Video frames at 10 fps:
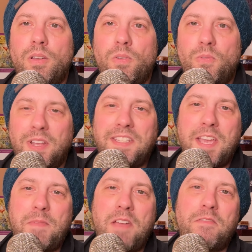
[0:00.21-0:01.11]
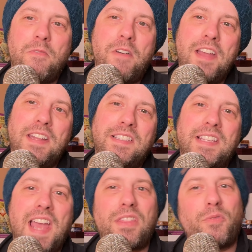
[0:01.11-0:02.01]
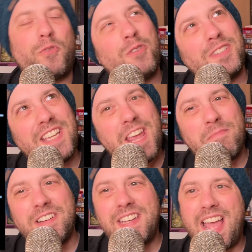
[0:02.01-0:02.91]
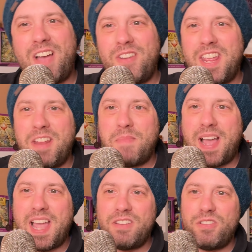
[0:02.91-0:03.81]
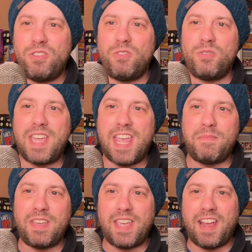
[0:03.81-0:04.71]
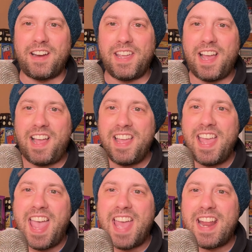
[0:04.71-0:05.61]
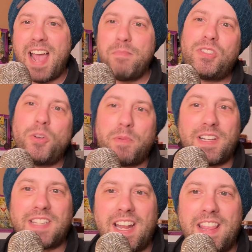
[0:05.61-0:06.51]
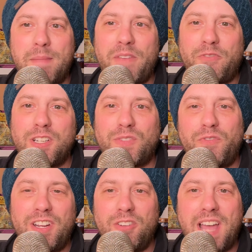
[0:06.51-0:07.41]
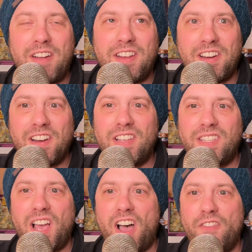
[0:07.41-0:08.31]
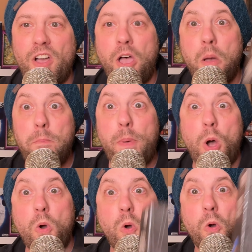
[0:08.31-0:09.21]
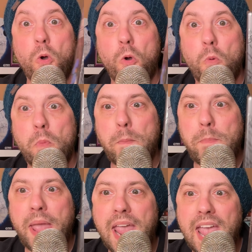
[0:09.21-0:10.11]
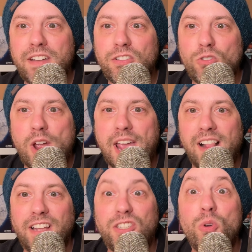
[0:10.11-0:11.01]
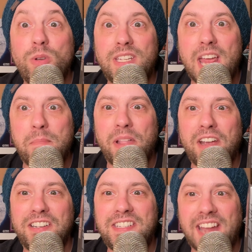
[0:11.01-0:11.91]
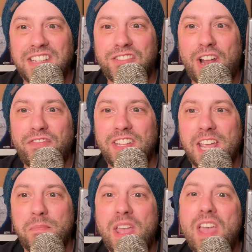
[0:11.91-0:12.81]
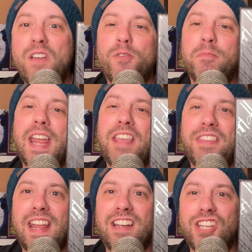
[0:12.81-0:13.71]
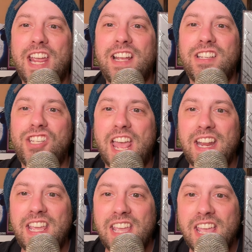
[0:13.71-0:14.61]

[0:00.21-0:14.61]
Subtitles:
What's up, everyone? It's Scott the Frozen Gamer down in my new gaming area, and I'm super excited that my first video down here is of boom, Panda Royale, a 2 to 10 player dice drafting game from Nathan and Jake Jenny,